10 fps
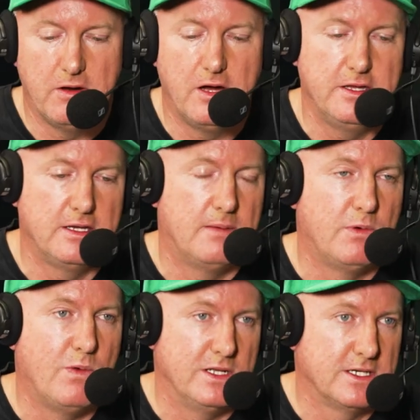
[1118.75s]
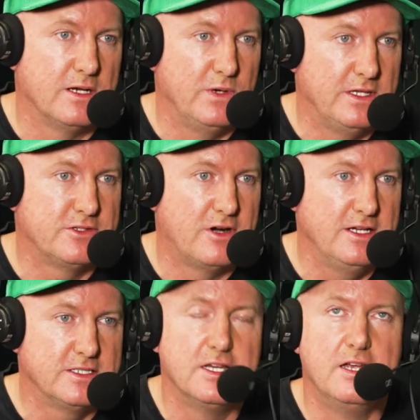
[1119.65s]
down, I think number one's going to win this
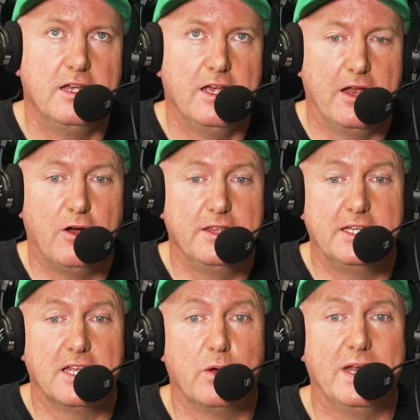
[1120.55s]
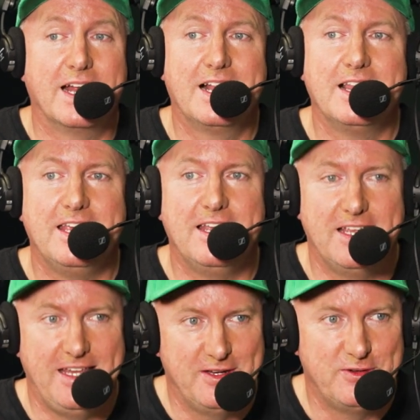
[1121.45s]
race, and I think he's going to win it
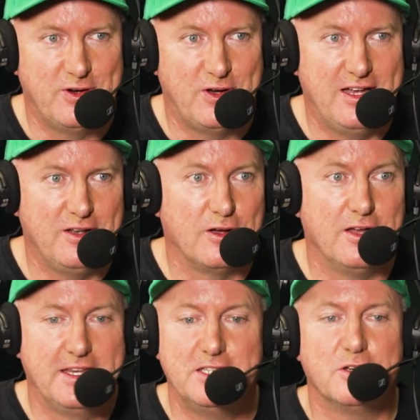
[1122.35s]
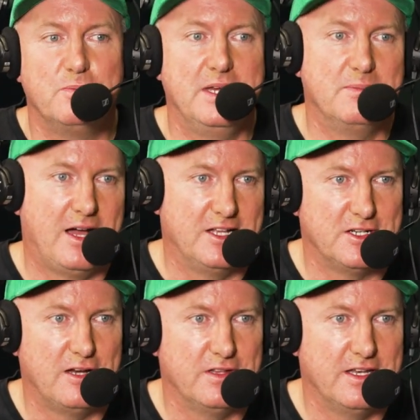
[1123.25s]
clearly, right? Like I think he's got a big
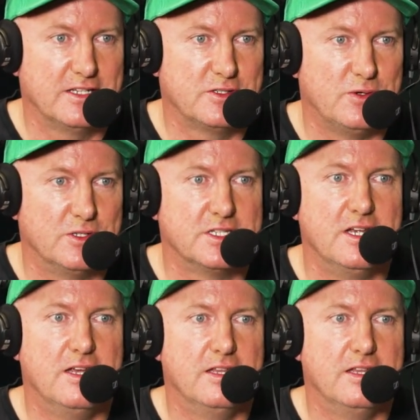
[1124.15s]
margin over yeah. the next horse.